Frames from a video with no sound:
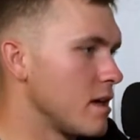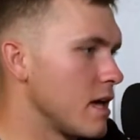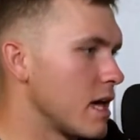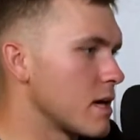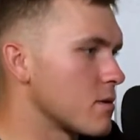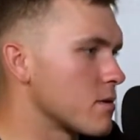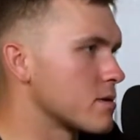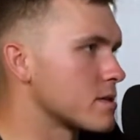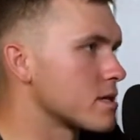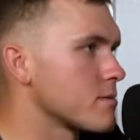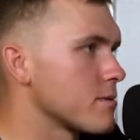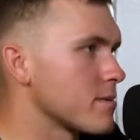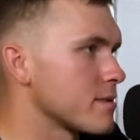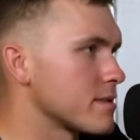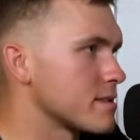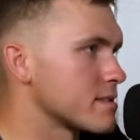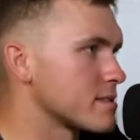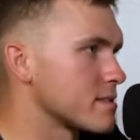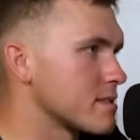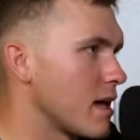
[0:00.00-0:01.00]
Anyway, tell me about
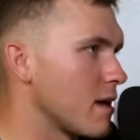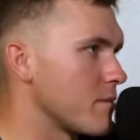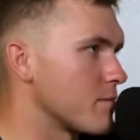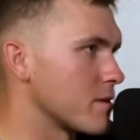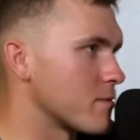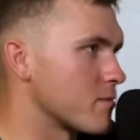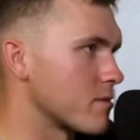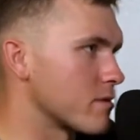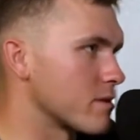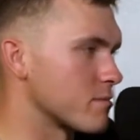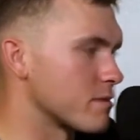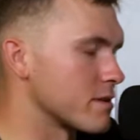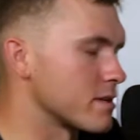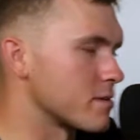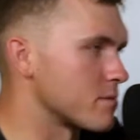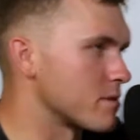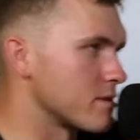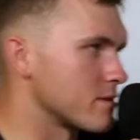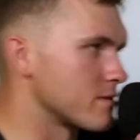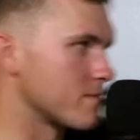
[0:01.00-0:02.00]
this game that we're gonna play
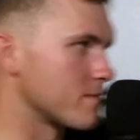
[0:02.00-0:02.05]
tomorrow.